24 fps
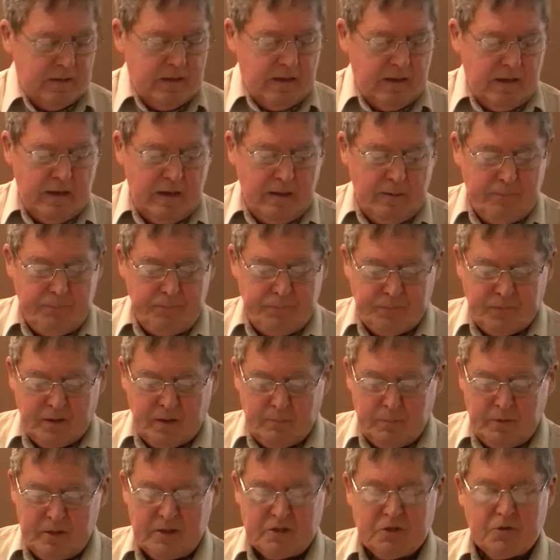Um,
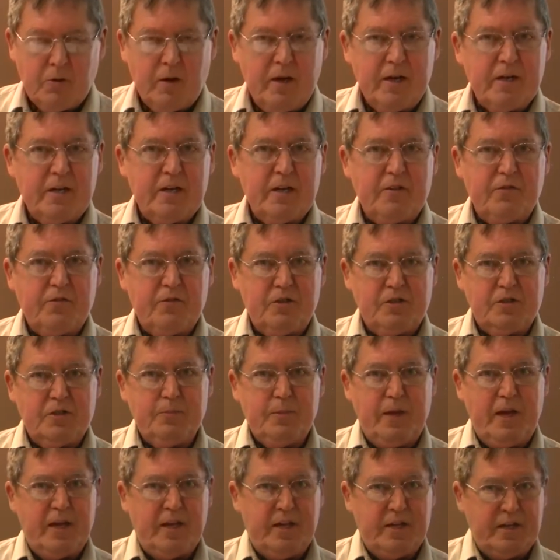but it's quite a difference
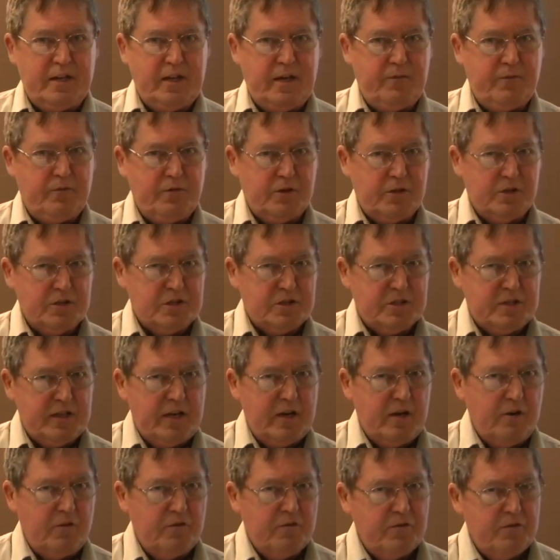making a name for
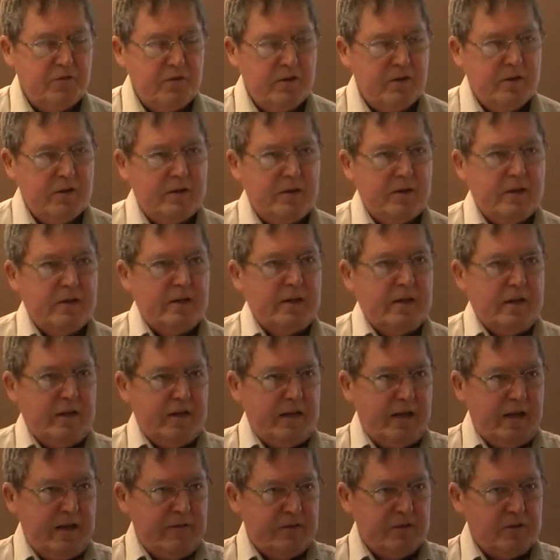yourself and
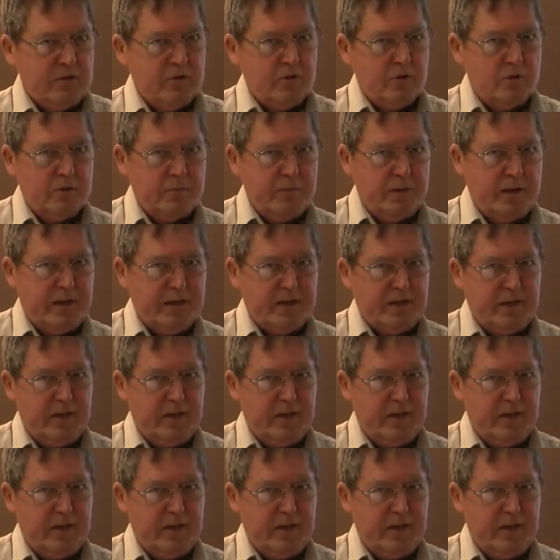having the Lord make a